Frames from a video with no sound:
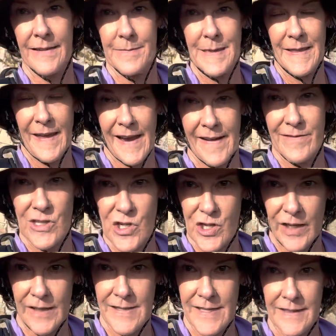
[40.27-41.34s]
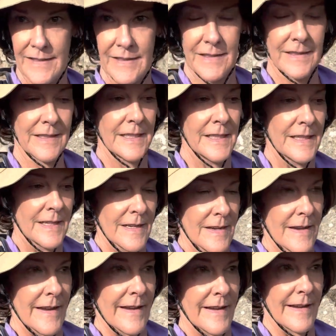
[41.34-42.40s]
I mean, they have the chickens here,
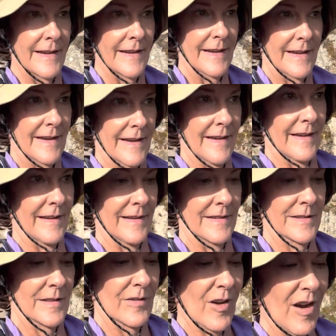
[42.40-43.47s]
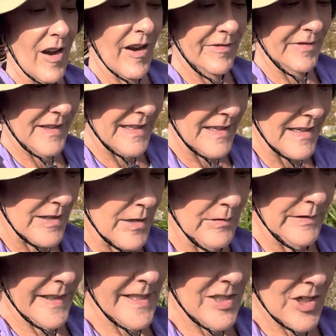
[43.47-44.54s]
and coffee con
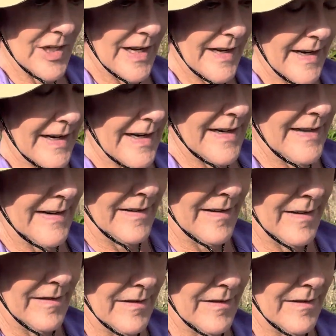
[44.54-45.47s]
leche, and